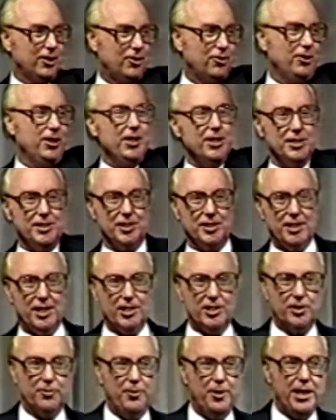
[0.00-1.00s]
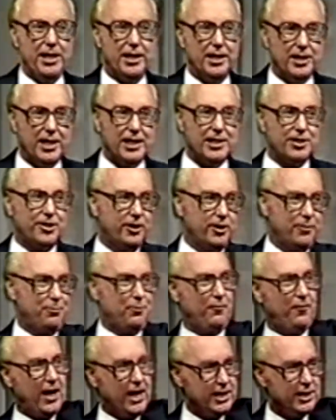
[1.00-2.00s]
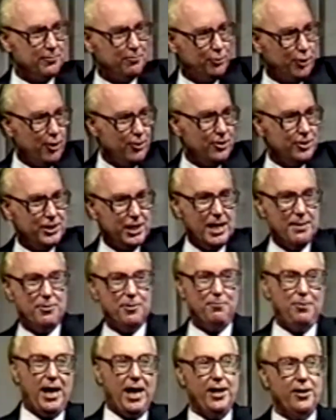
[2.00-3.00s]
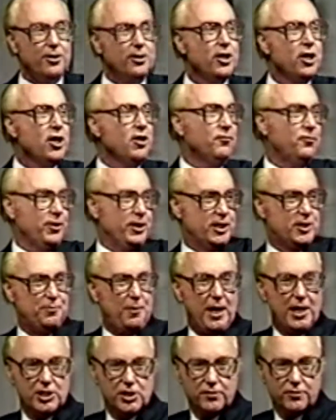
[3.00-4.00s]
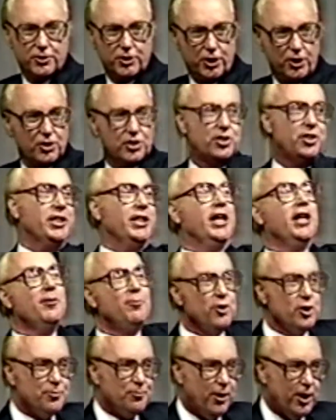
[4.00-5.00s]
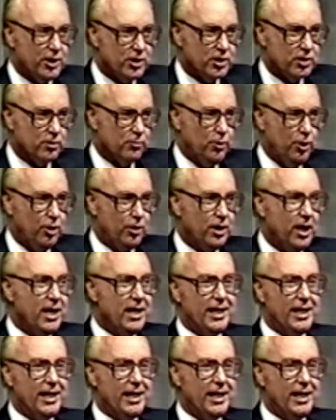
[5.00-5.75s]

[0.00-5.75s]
Cornelius at Caesarea, and that's going to provide the prototype, the pattern for the expansion of the church to the uttermost parts of the world.